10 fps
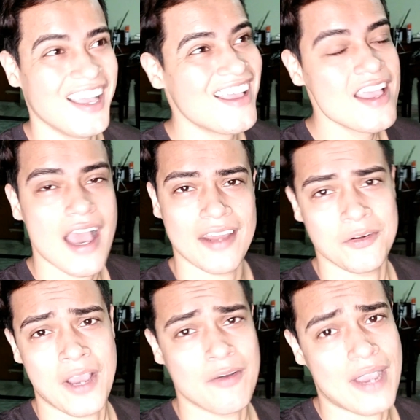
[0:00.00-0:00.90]
I don't know
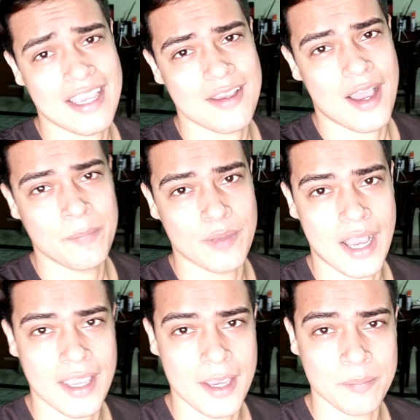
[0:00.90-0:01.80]
why I, I
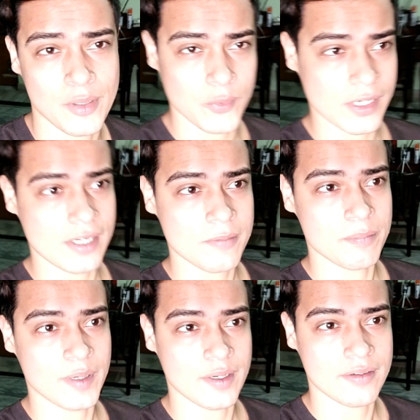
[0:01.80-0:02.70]
uploaded it, but
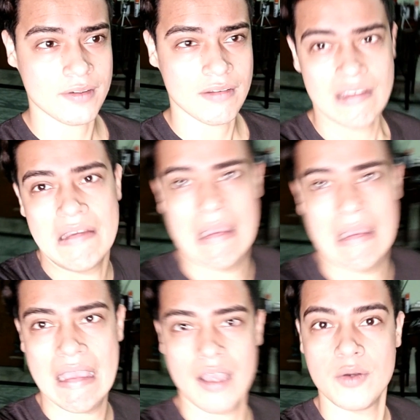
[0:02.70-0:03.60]
eh,
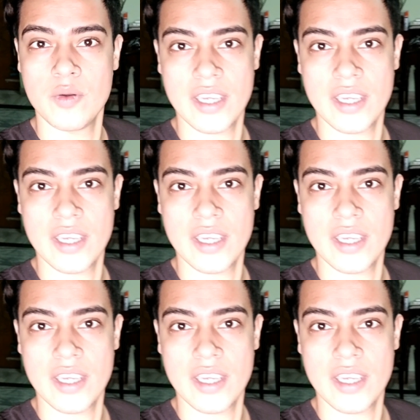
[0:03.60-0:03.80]
who cares?